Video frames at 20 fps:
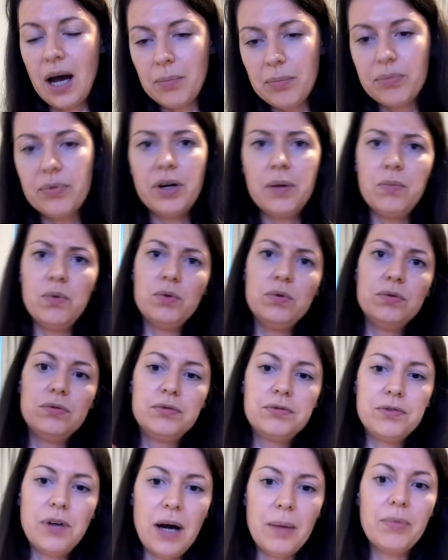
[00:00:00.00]

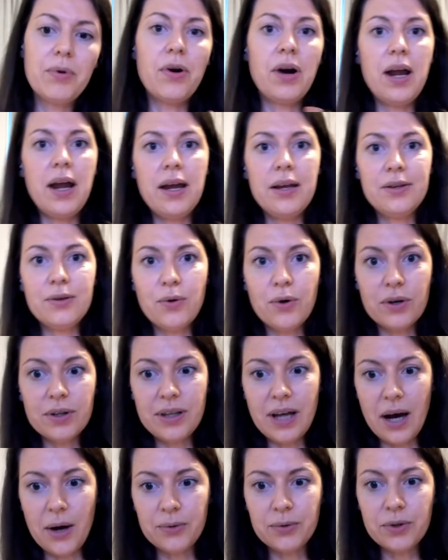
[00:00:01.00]
remove, upgrade, or
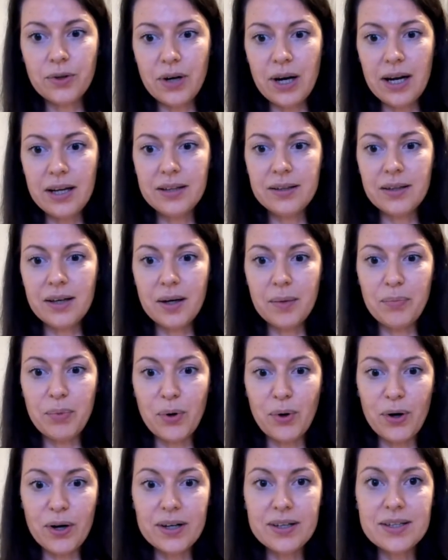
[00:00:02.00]
downgrade
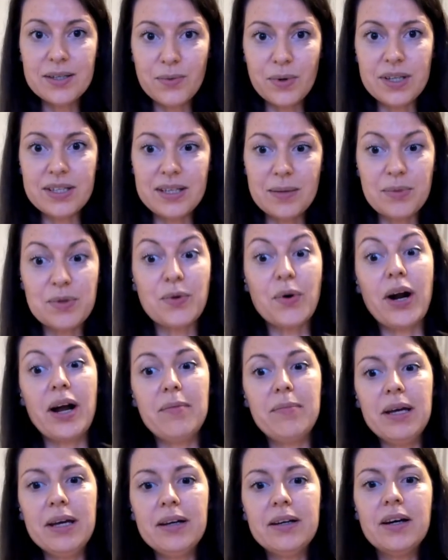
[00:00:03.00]
products when
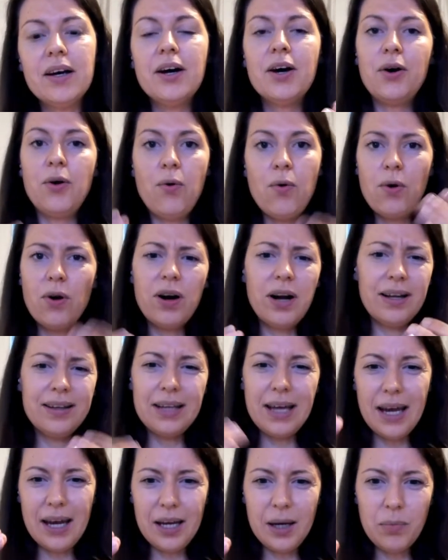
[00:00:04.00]
subscribing, or at
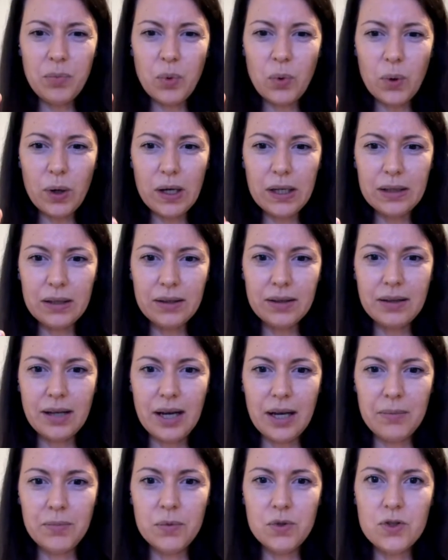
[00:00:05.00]
any point in
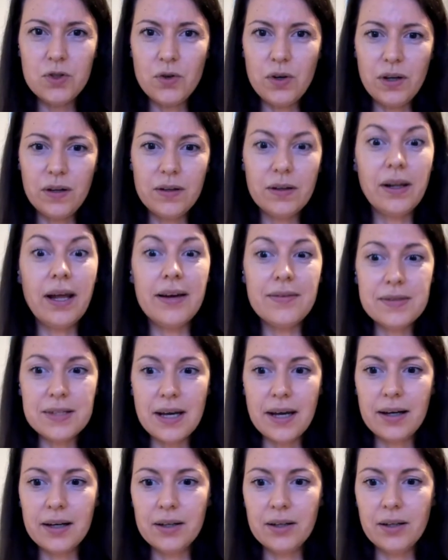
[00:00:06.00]
time during the life
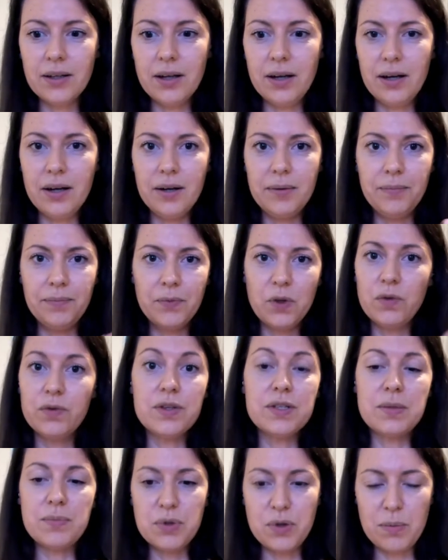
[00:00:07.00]
cycle of the
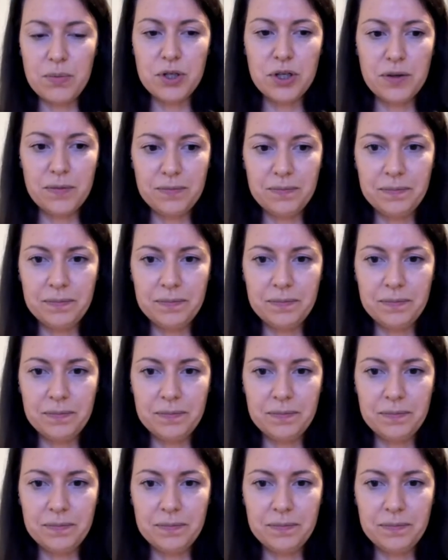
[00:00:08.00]
subscription.